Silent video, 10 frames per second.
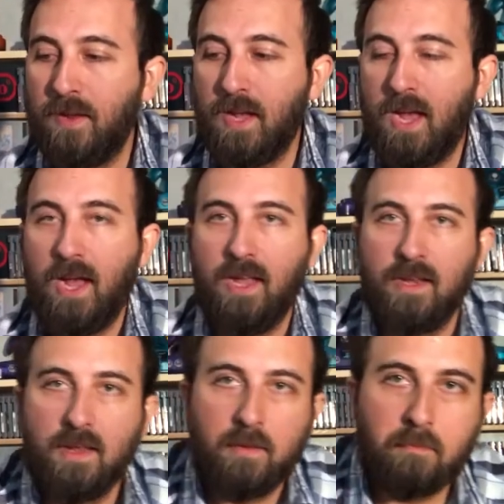got
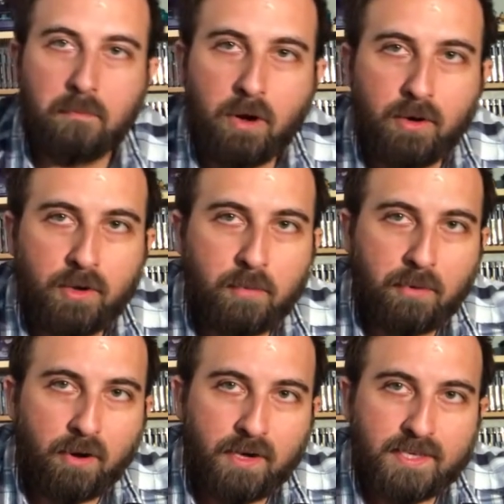Mario
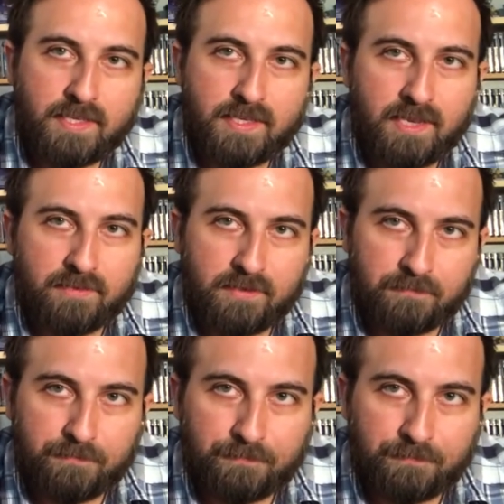Party 7.